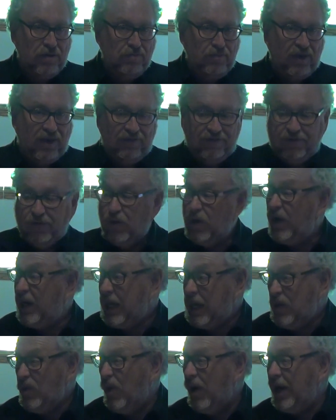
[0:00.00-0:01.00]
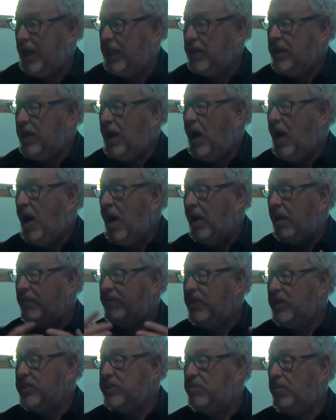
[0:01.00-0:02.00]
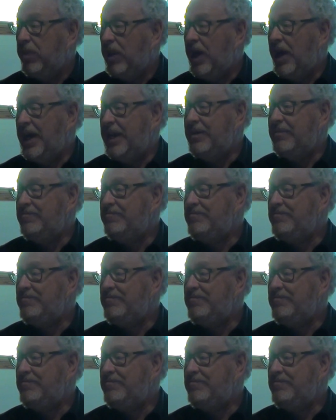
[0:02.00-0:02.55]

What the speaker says: before he wanted all of this blood.